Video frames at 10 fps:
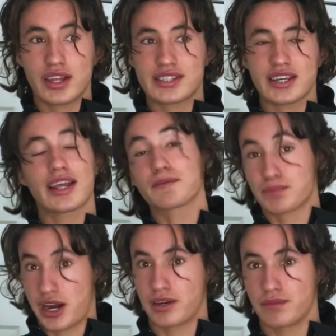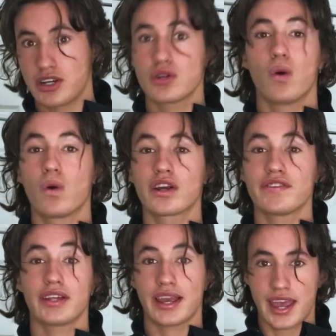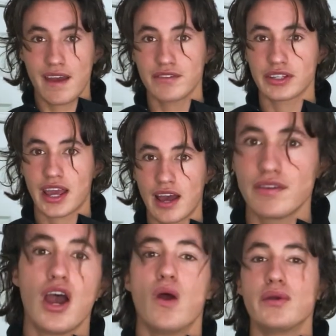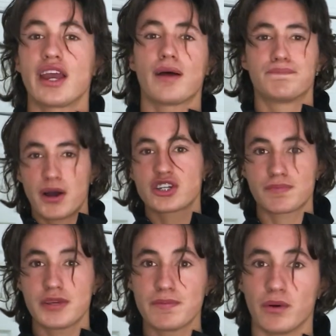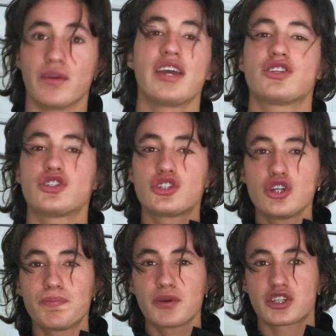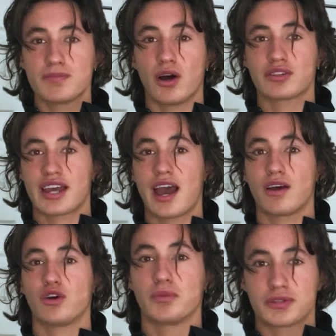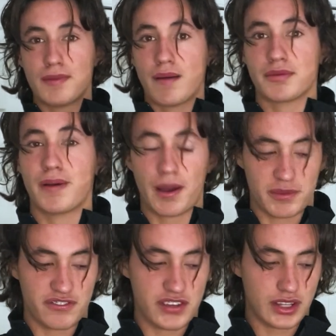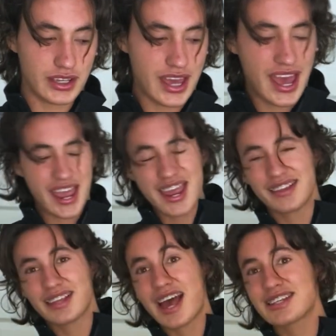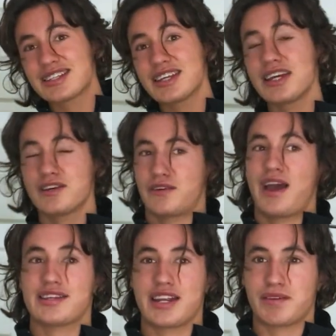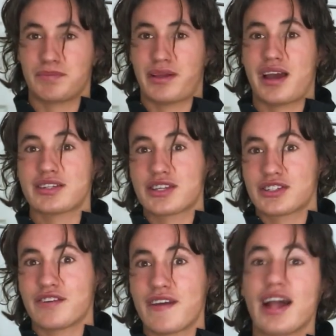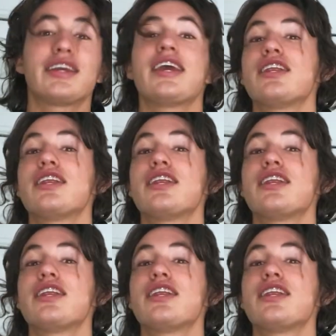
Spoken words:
let's say like Breckenridge or even like Heavenly have, we get a bunch of people. It's super small town, almost mom and poppy feeling. And lastly, as the name implies, Sun Valley,